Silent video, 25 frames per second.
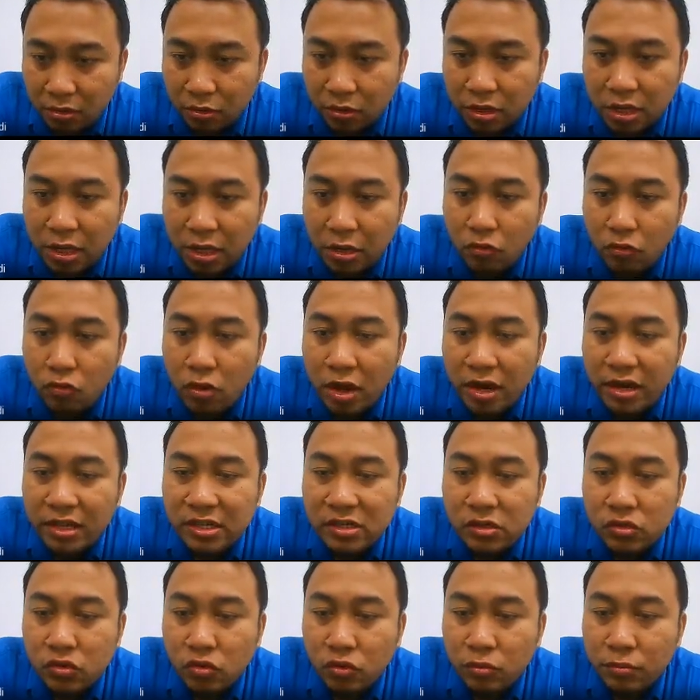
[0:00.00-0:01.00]
Okay, what
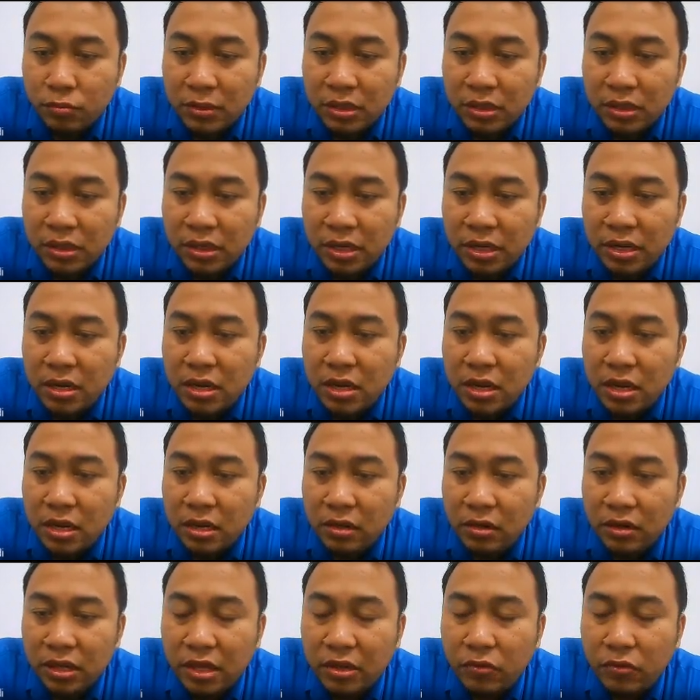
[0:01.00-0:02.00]
instrument?
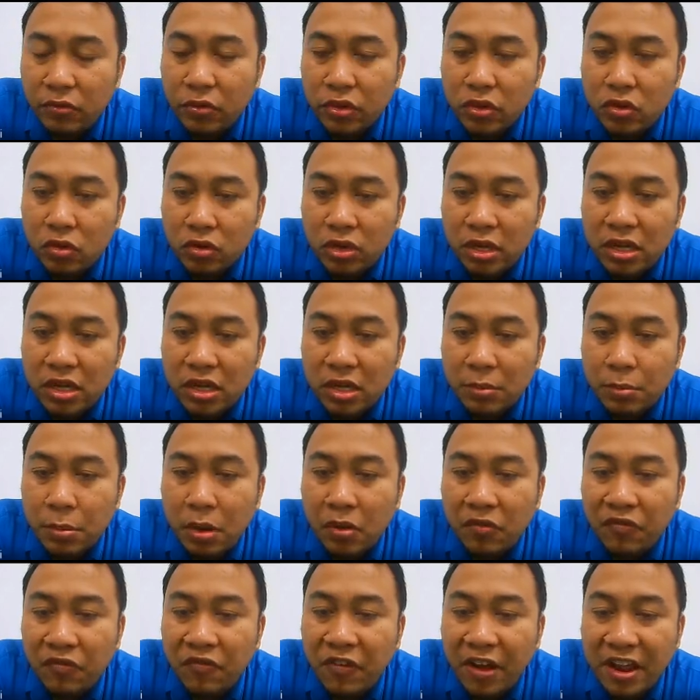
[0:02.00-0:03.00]
Okay, we're talking
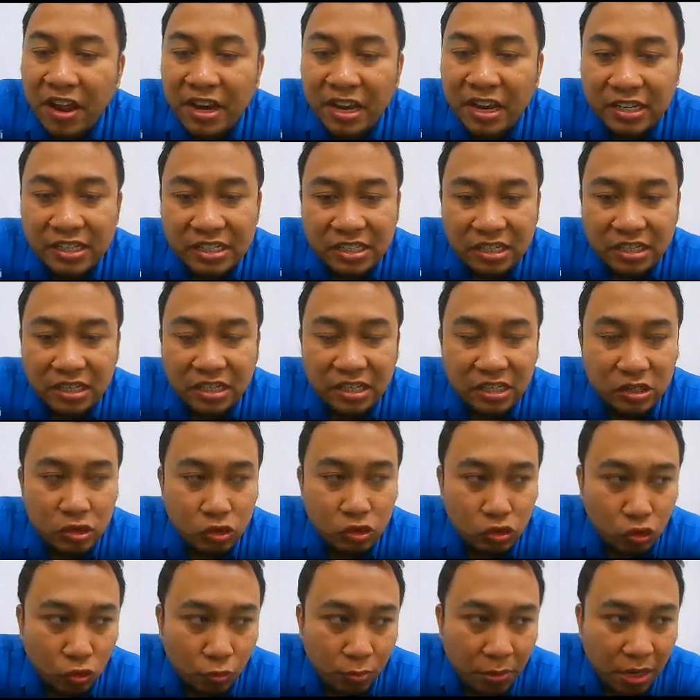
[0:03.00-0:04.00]
about financial
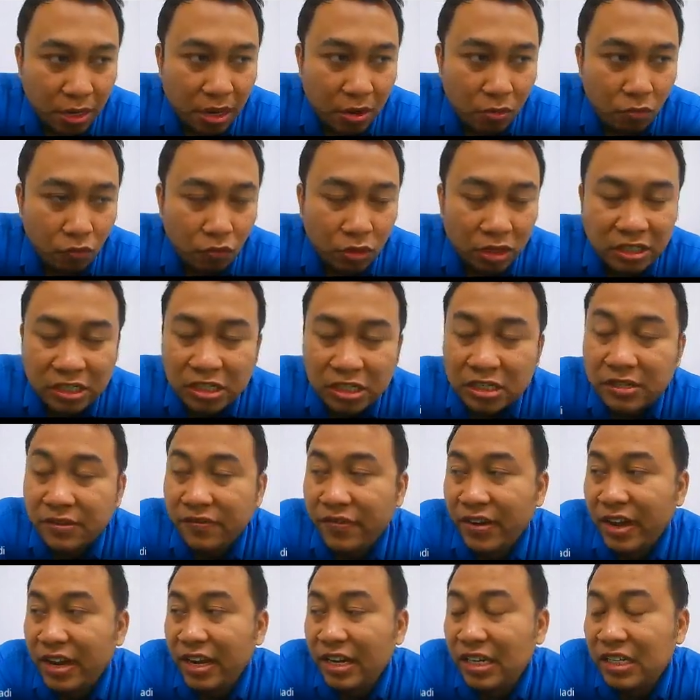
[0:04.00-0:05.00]
instrument, which is
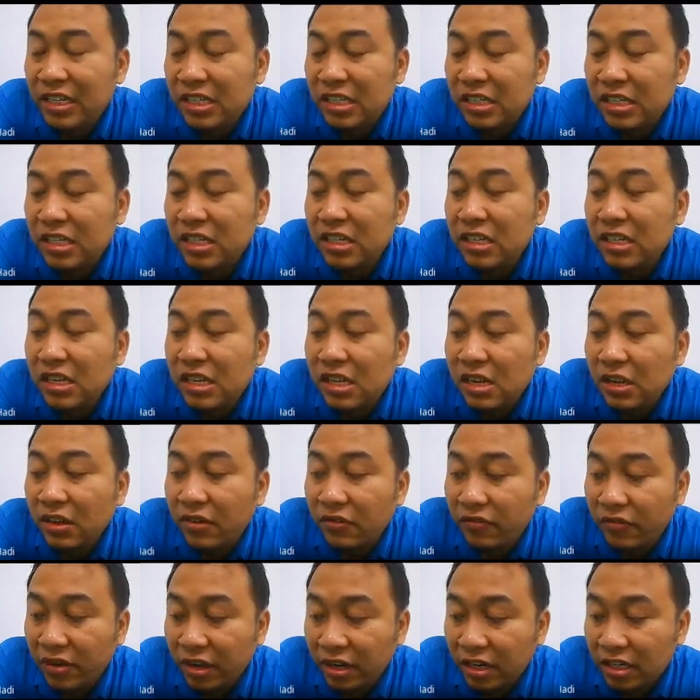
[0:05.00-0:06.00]
financial
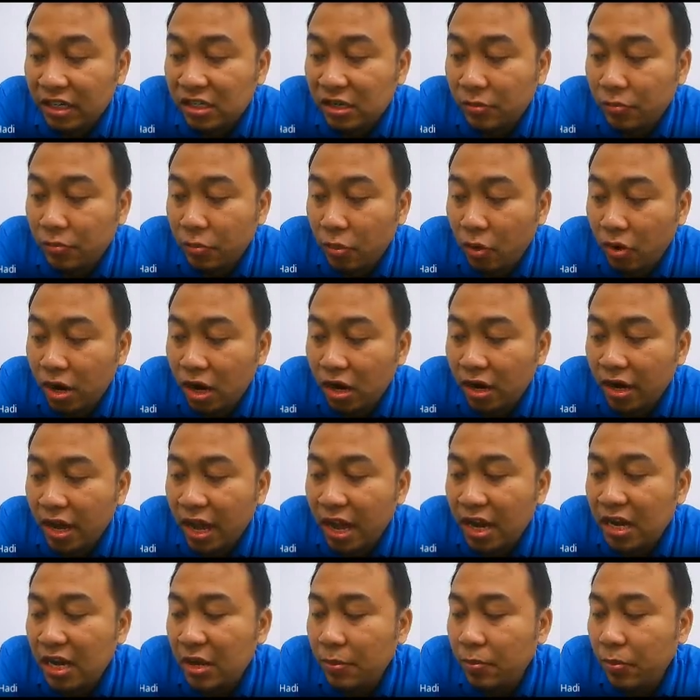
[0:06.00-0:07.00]
product.
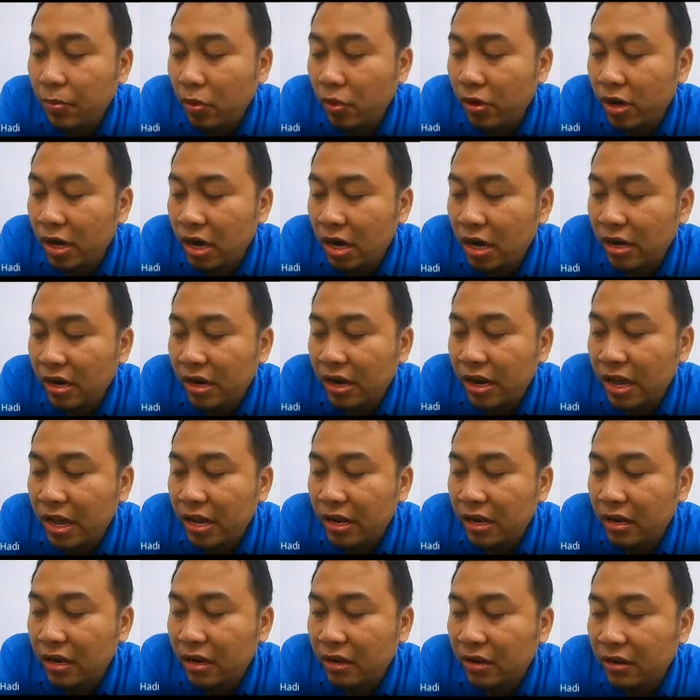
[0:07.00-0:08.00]
Any product
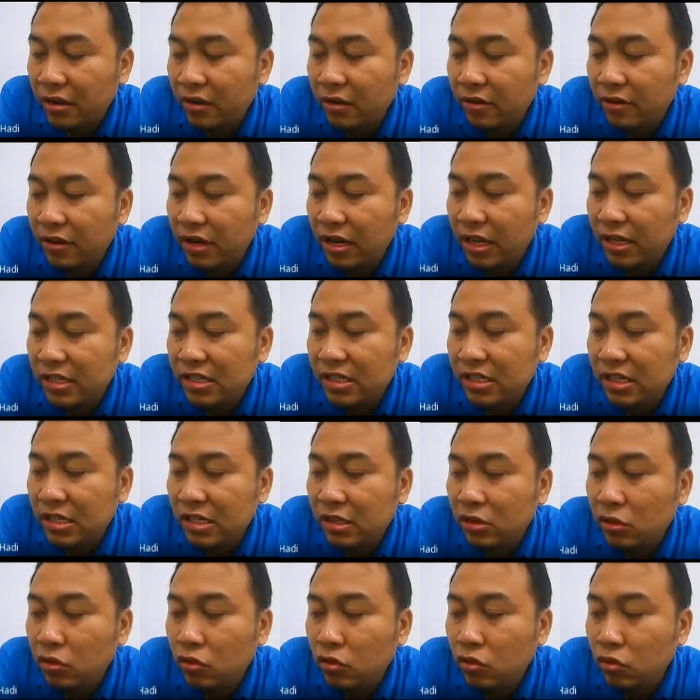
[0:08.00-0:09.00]
that relates
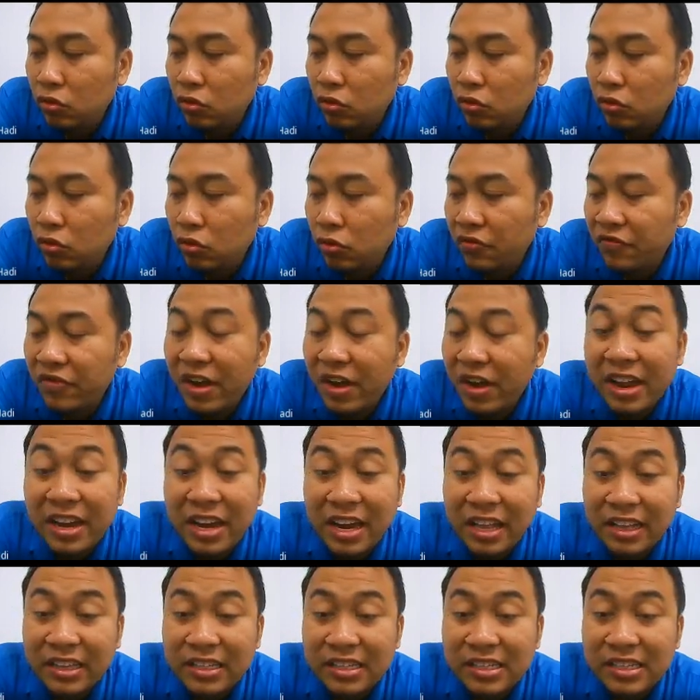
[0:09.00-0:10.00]
into
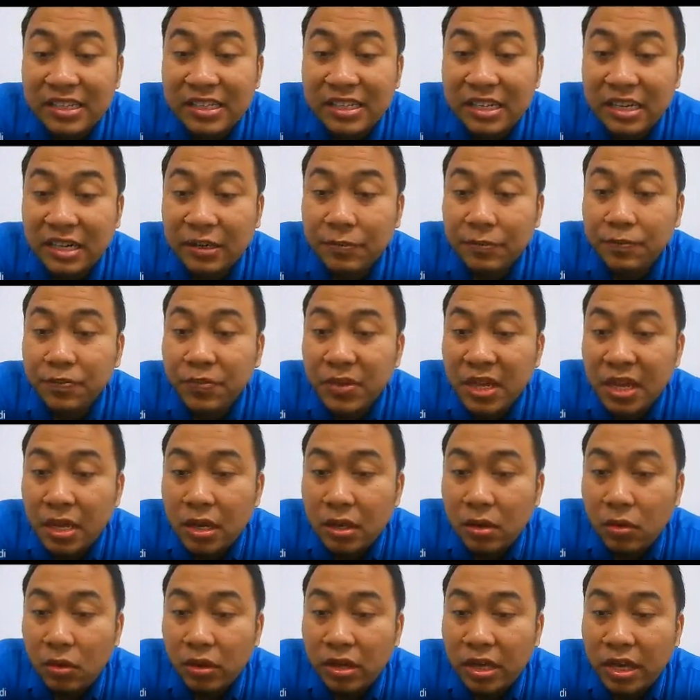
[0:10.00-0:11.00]
finance. Yeah.
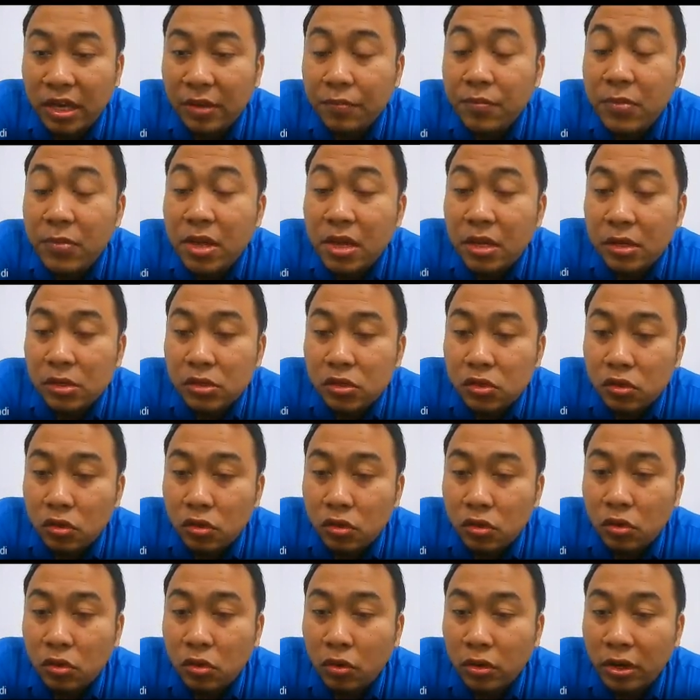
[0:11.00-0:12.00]
Okay,
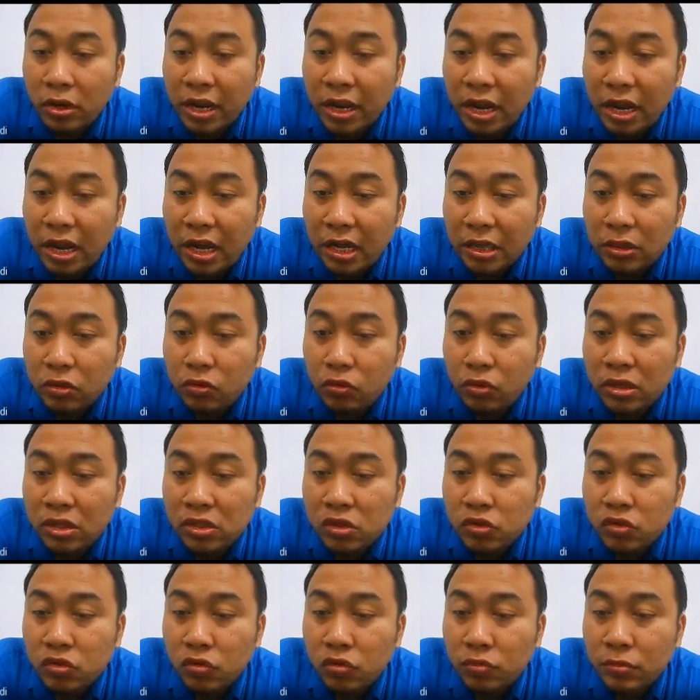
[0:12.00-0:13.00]
so there are two
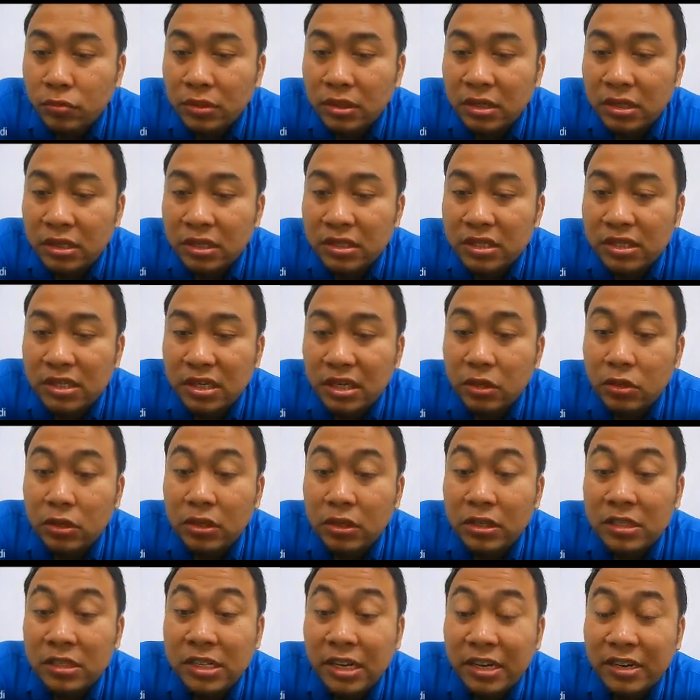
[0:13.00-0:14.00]
instruments. Yeah,
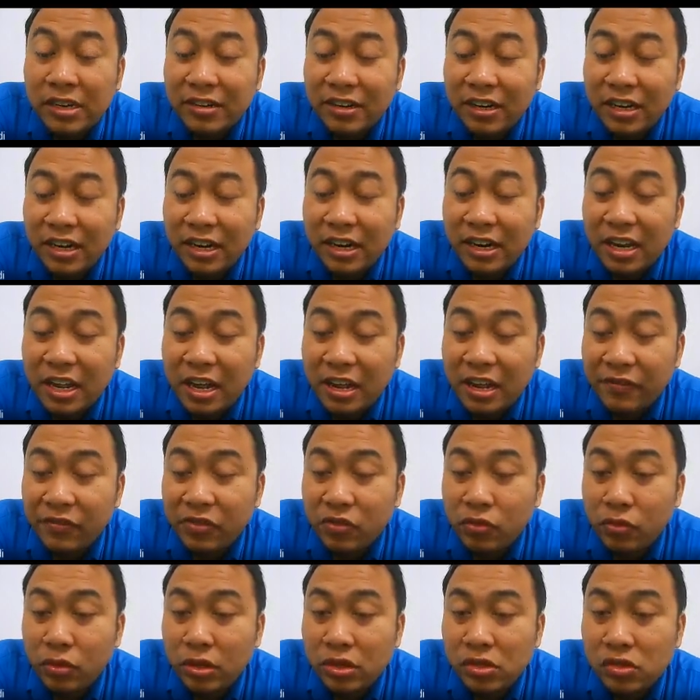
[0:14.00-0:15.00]
generally they
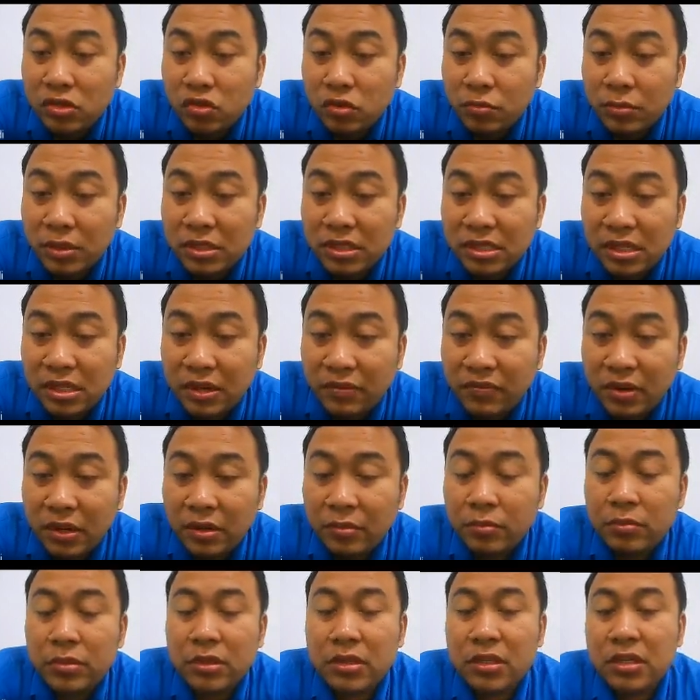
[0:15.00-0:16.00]
have two instruments
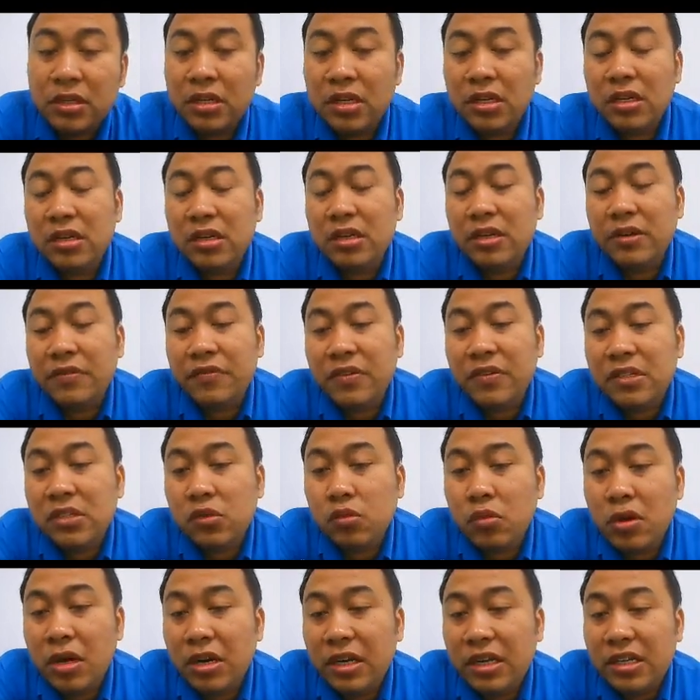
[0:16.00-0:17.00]
available. The
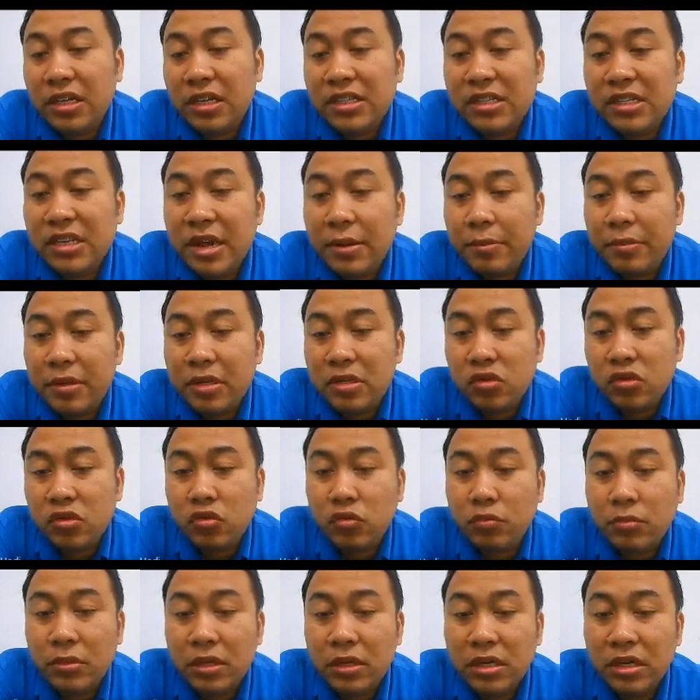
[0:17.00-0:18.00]
first one is debt
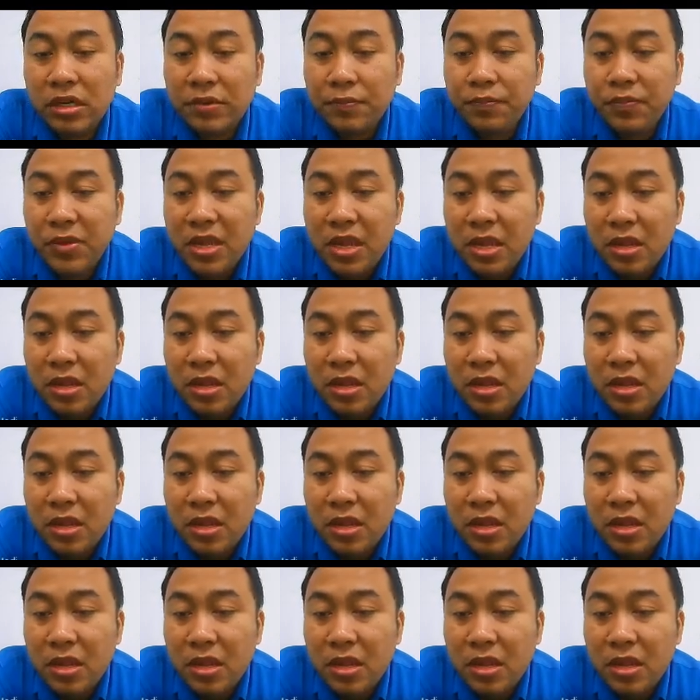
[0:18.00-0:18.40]
instrument.